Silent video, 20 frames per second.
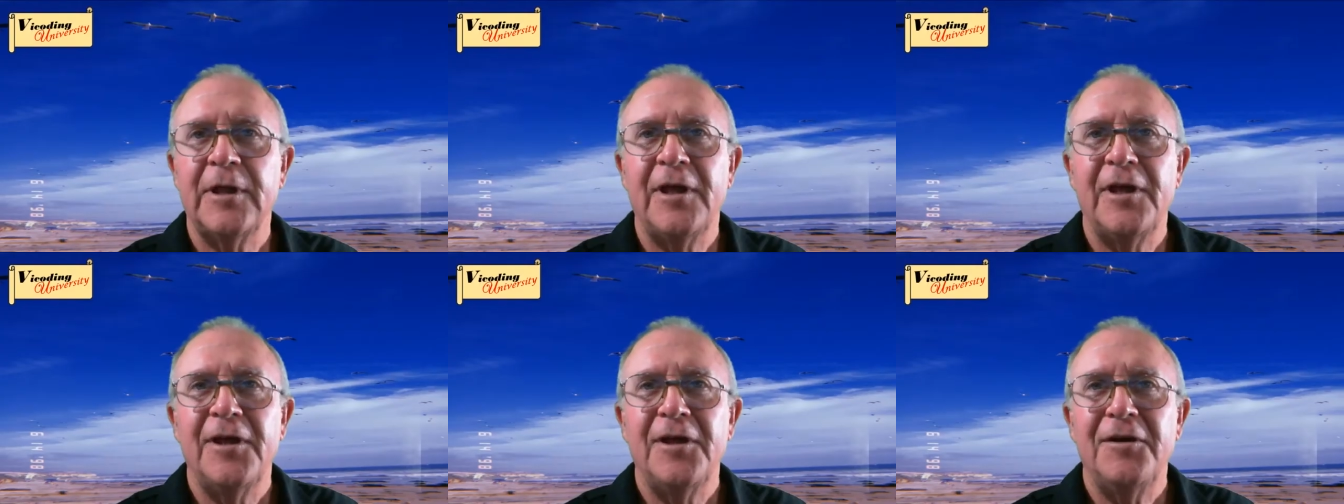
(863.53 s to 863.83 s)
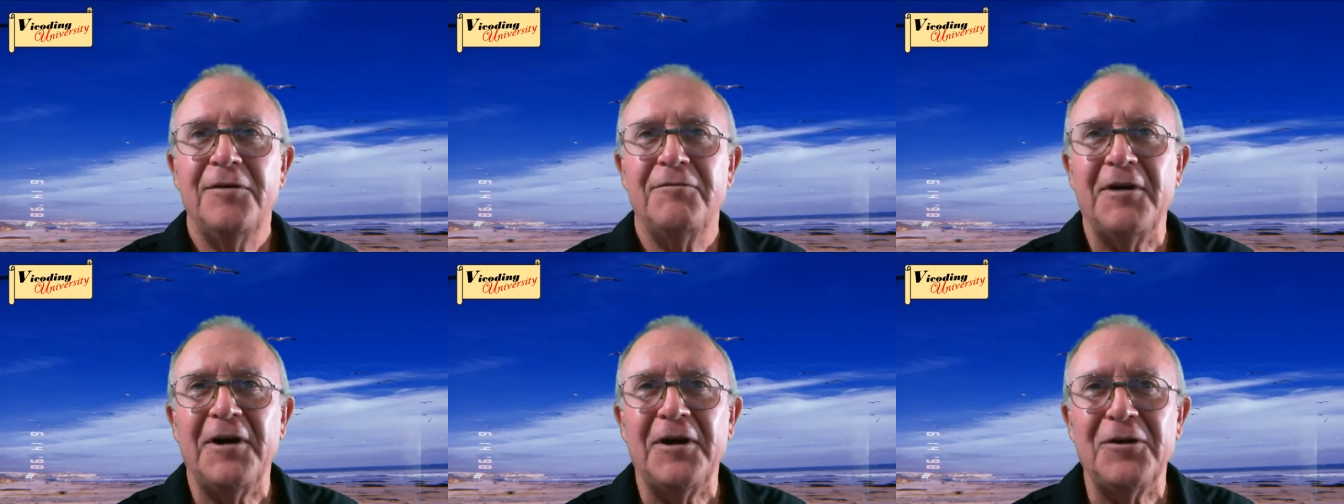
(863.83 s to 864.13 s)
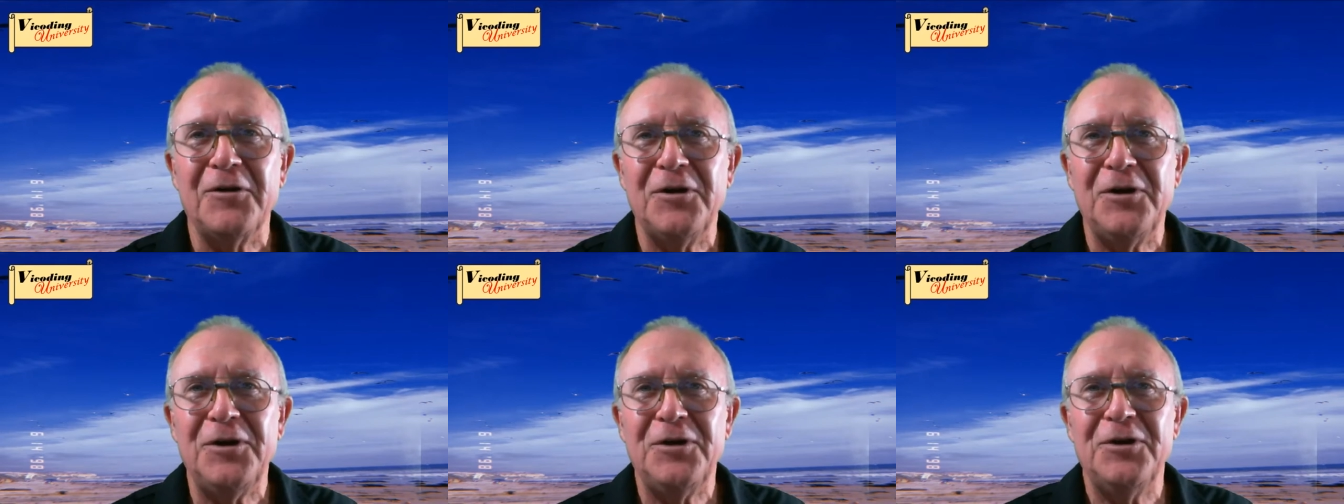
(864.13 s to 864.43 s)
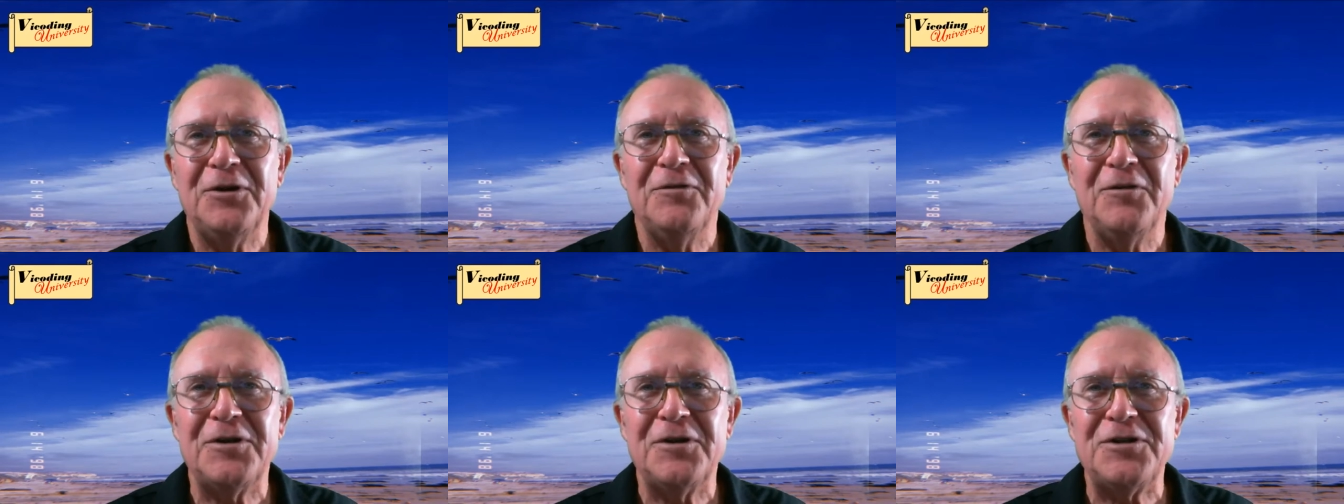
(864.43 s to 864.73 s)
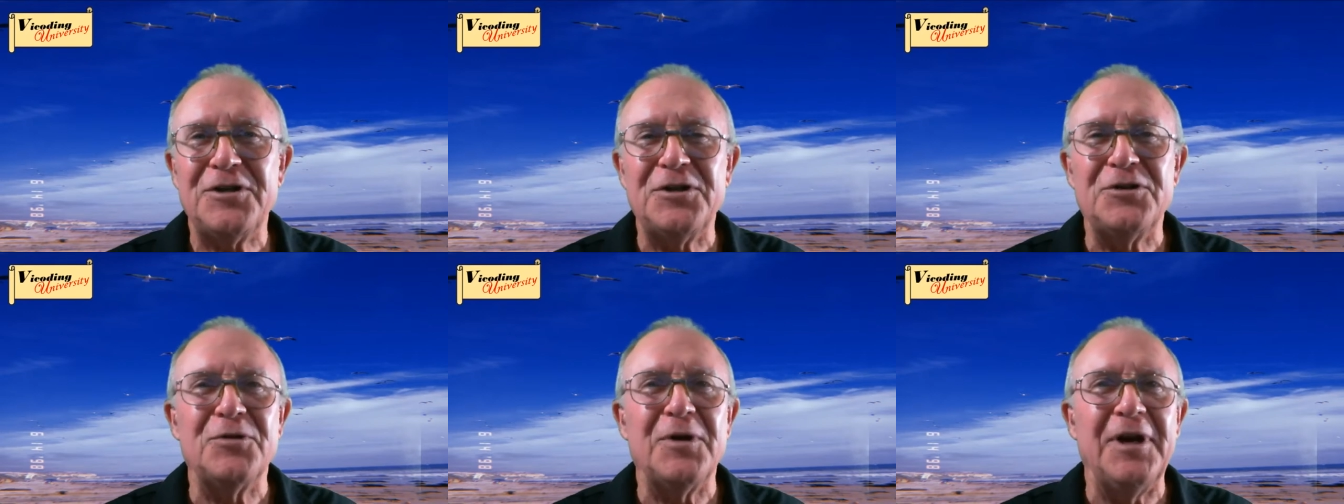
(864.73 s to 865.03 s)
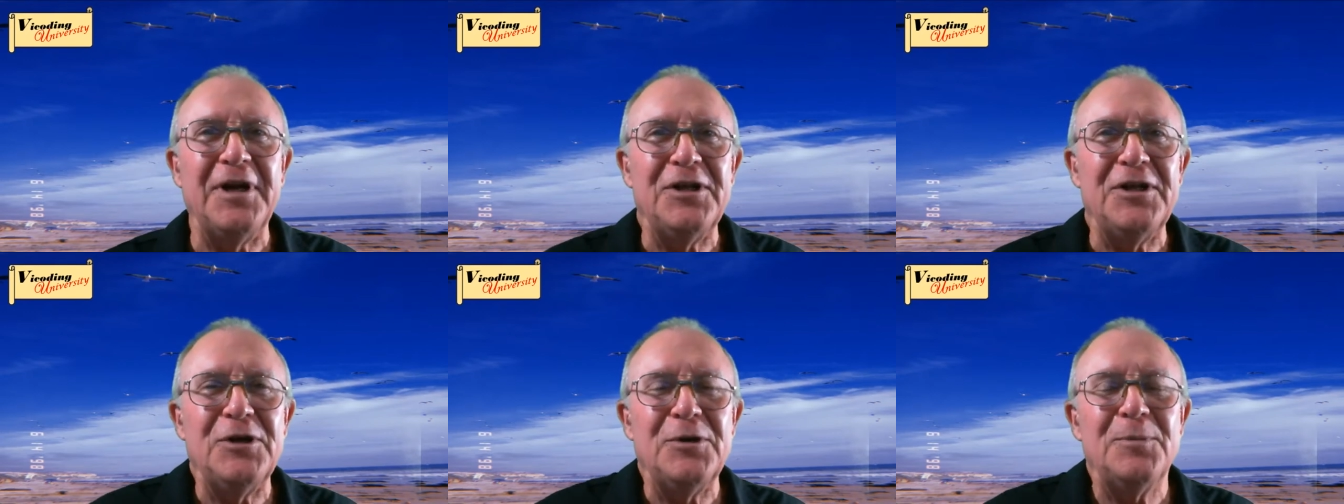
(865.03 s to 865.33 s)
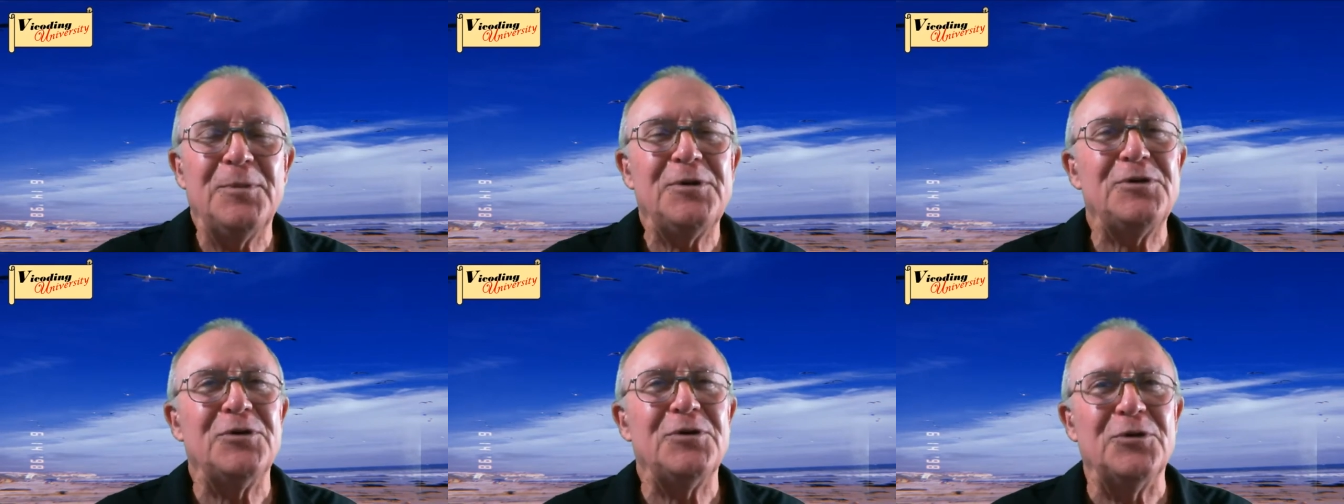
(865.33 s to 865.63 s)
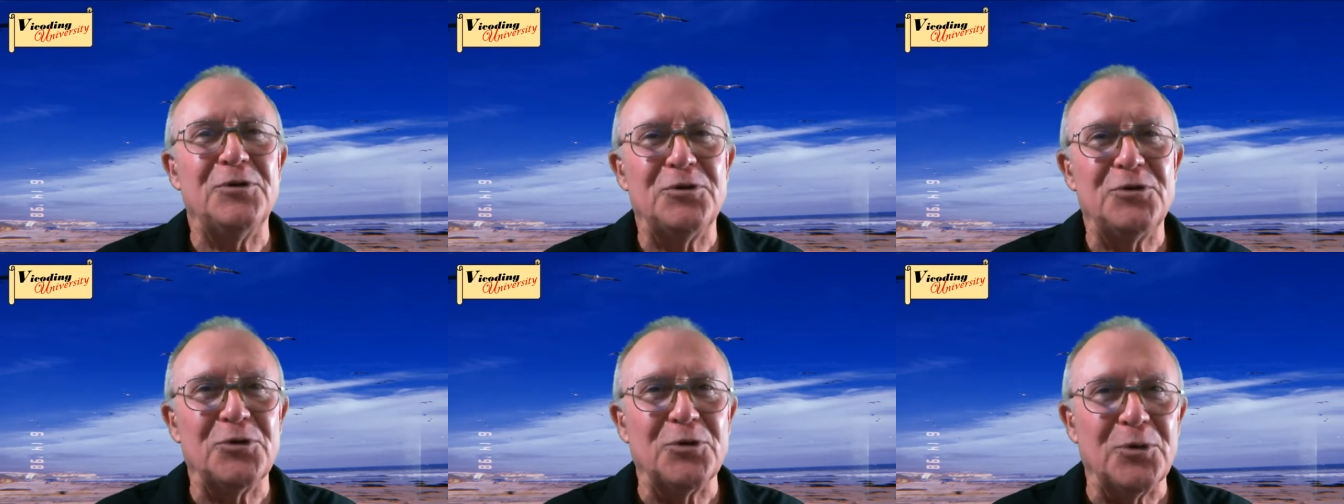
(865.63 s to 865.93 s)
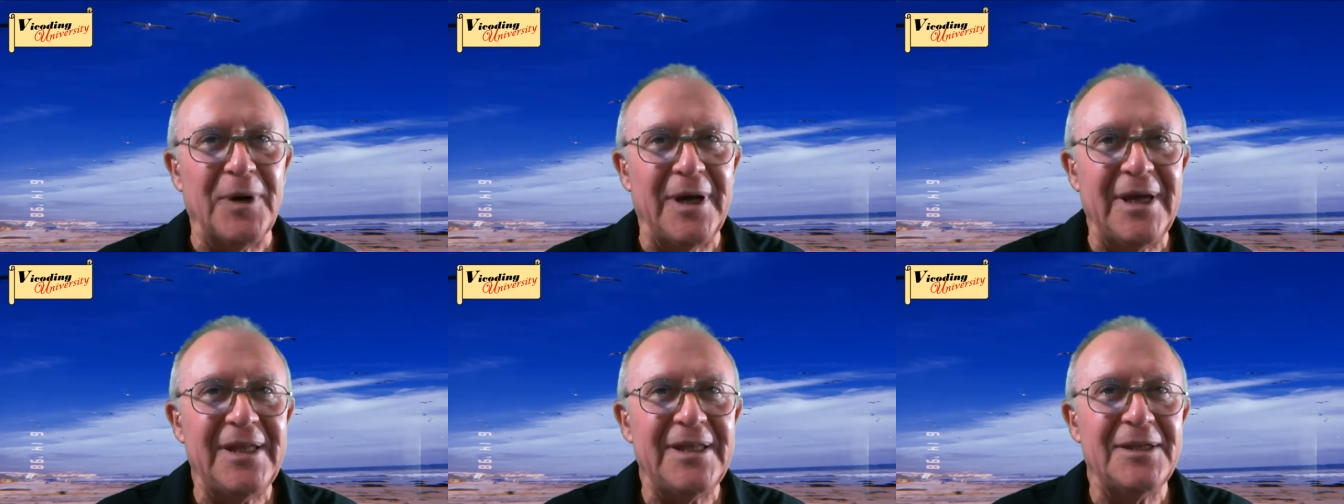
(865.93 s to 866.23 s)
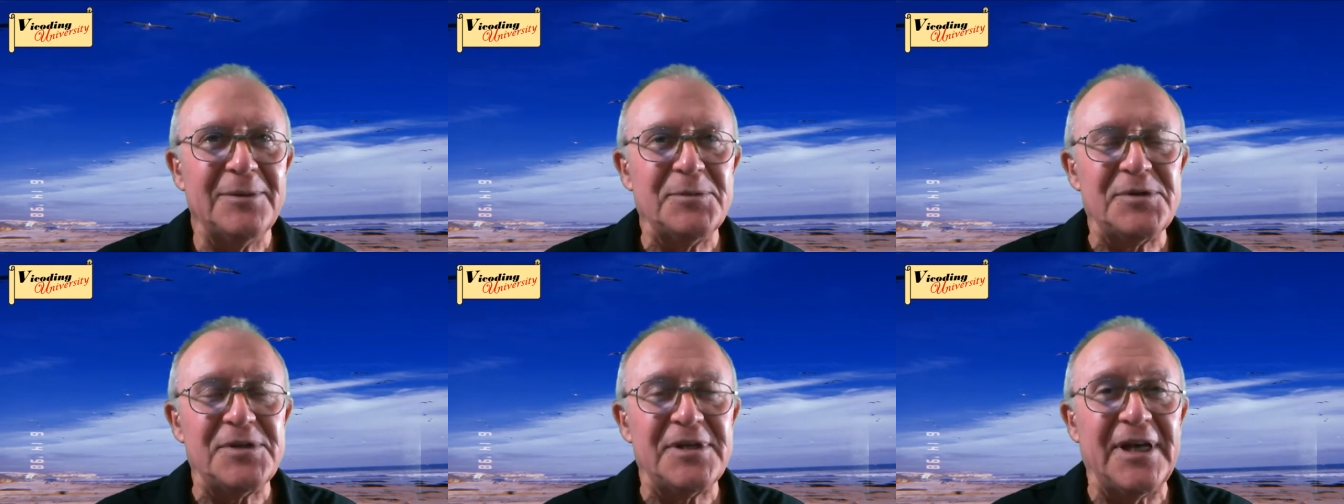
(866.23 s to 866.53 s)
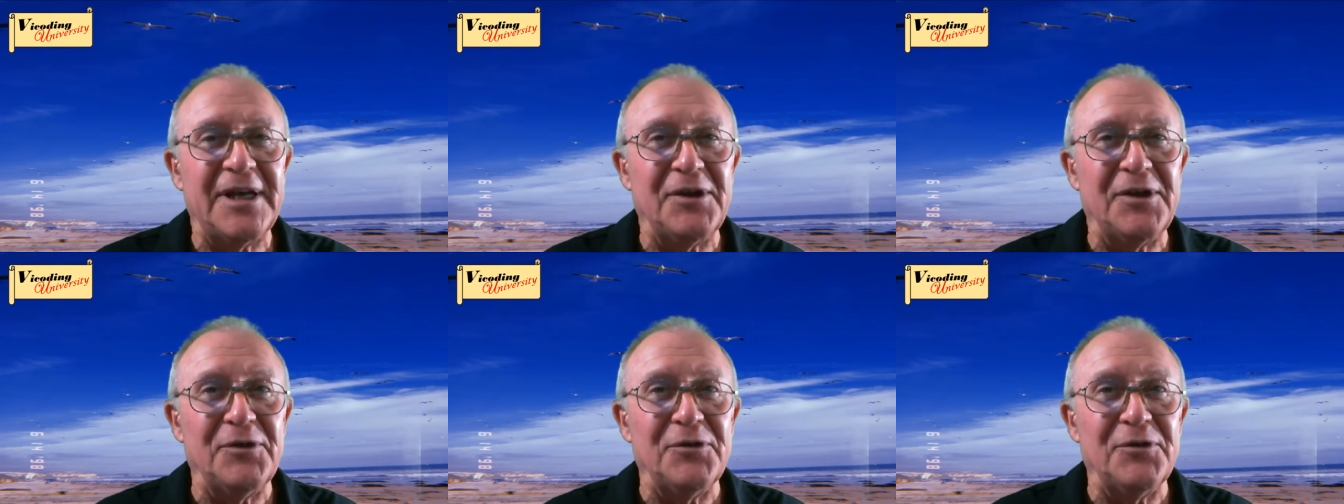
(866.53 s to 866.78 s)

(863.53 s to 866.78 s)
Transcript: By Coding University, training humans to train themselves.